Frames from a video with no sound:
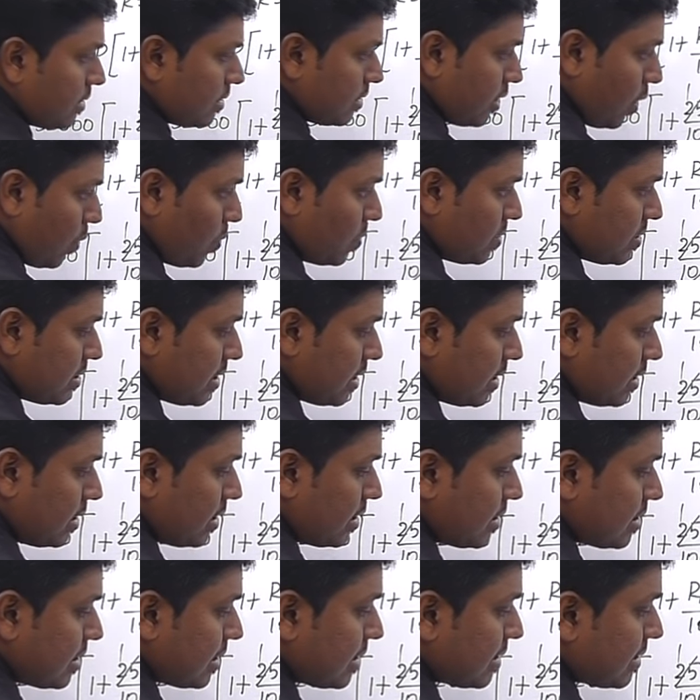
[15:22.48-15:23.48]

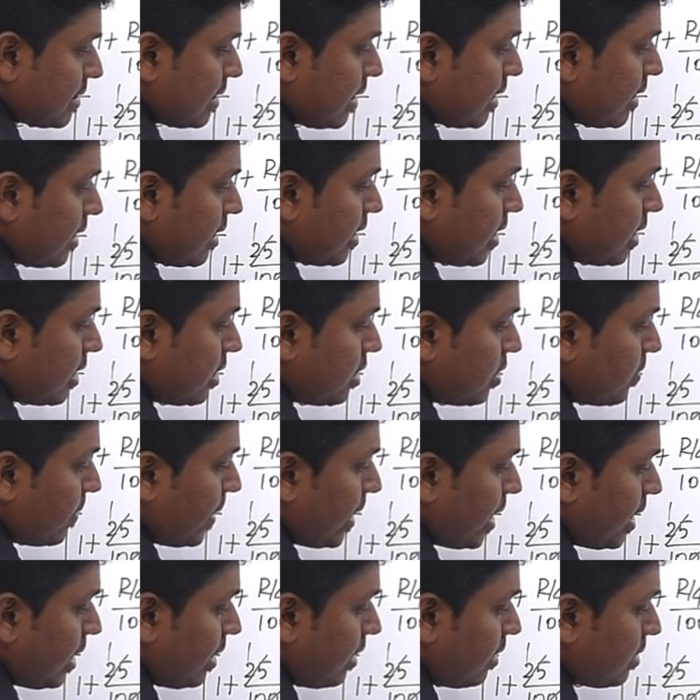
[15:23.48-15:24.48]

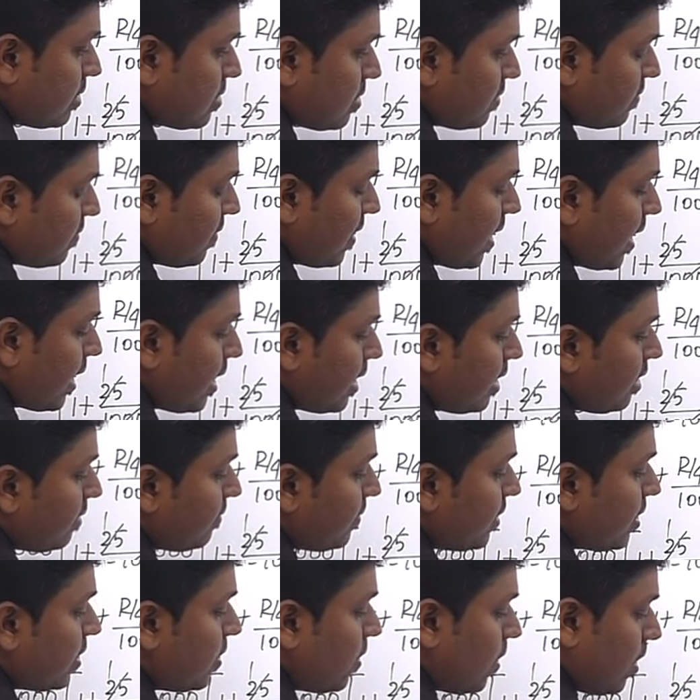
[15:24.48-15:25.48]
1,620. So finally
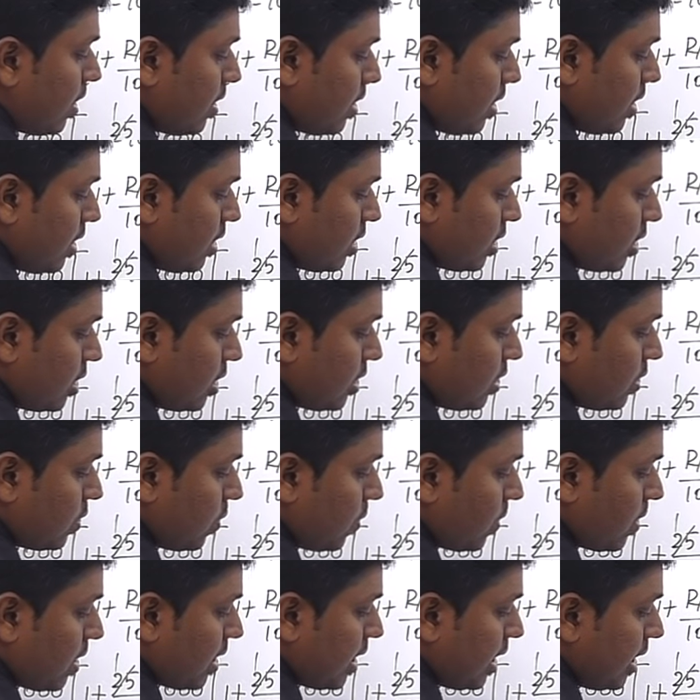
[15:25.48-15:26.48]
we got the
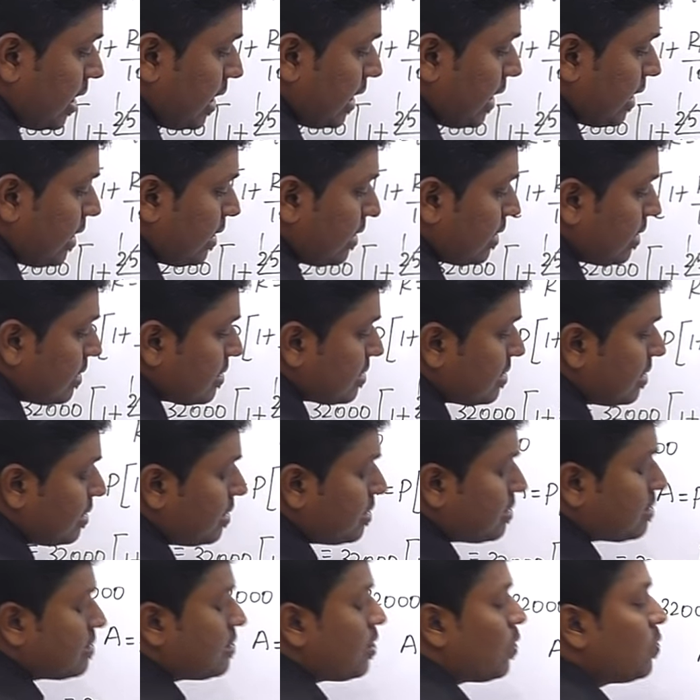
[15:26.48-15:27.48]
total interest, that
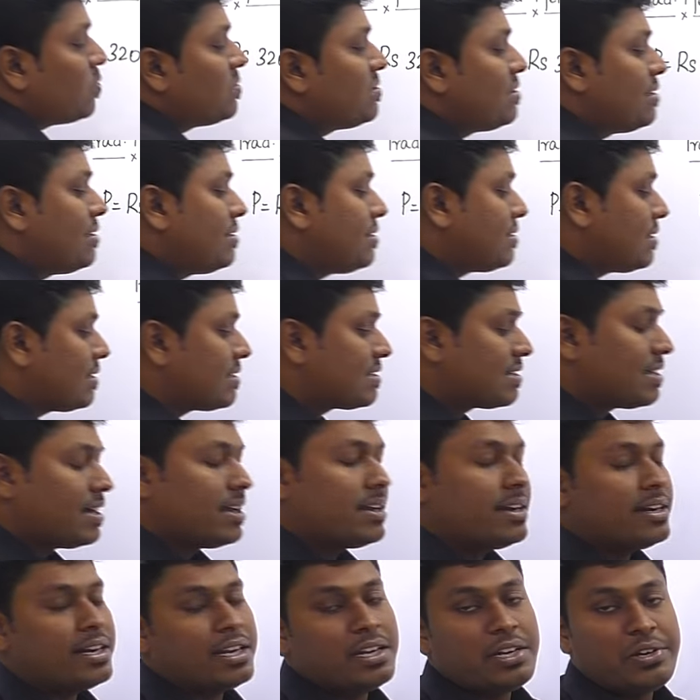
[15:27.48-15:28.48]
is
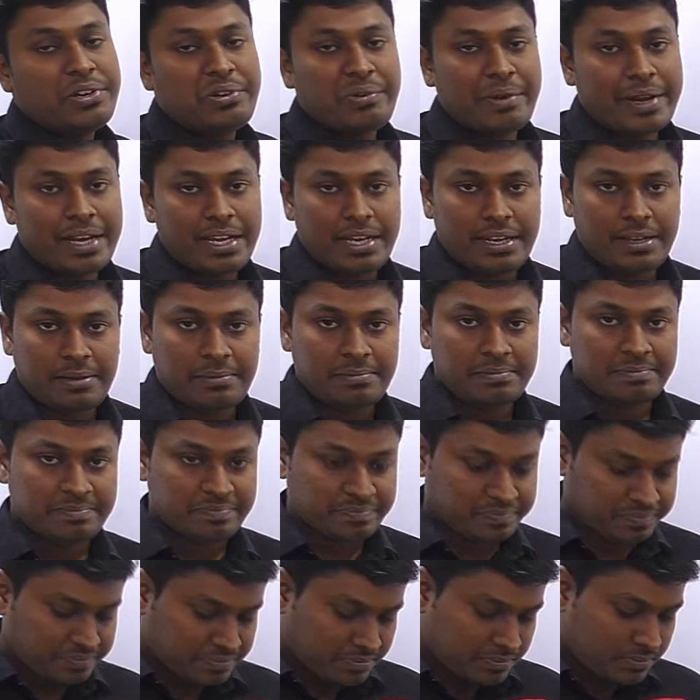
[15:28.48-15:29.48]
1,620.
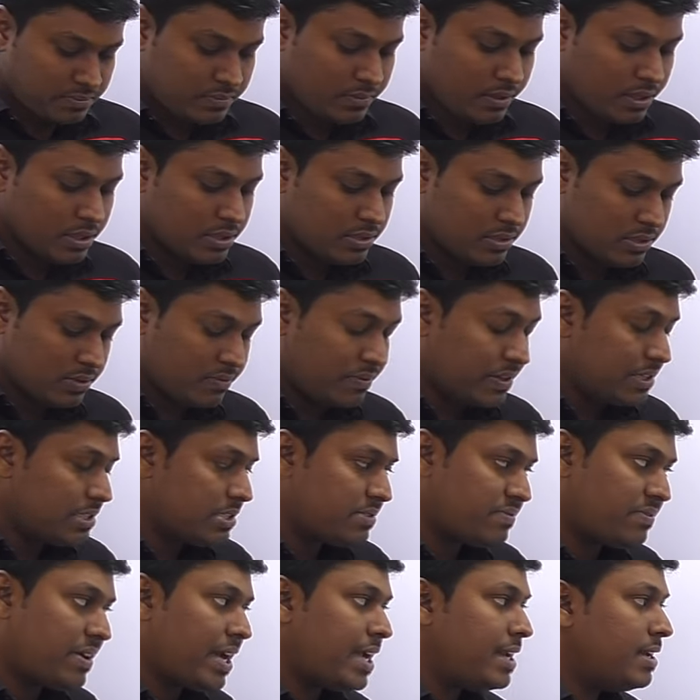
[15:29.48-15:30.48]
So
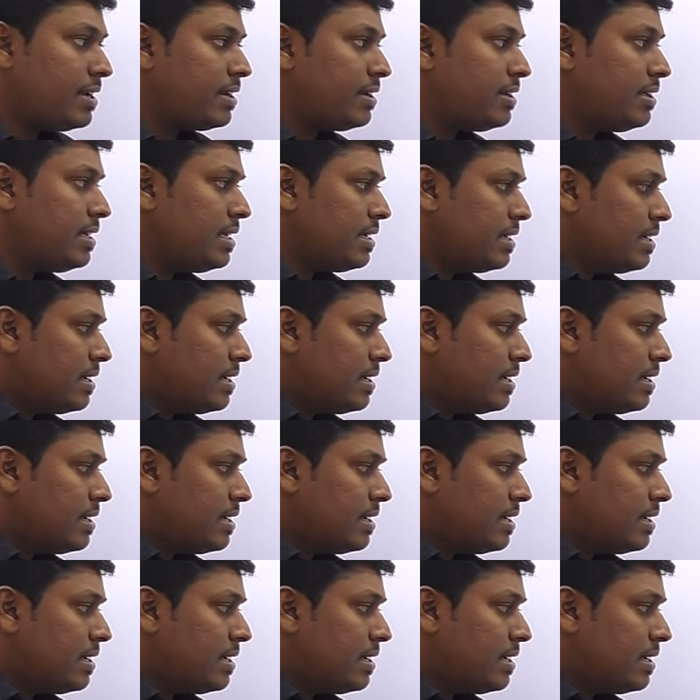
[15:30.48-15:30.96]
friends, finally